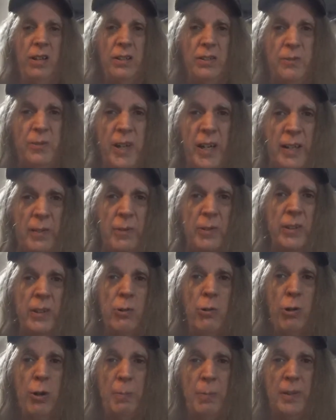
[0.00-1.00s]
and fighting for the
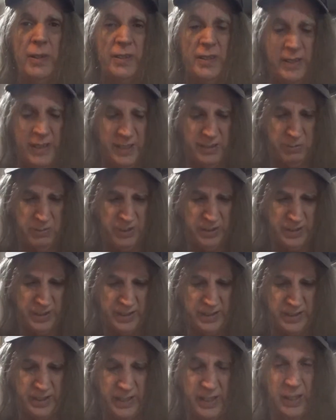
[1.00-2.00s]
corporates, and that's what
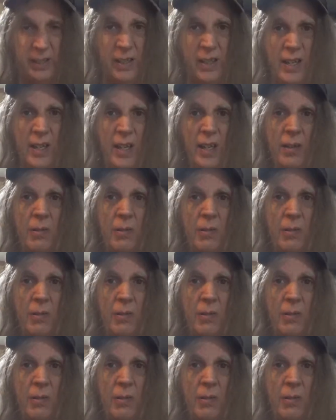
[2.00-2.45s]
they did.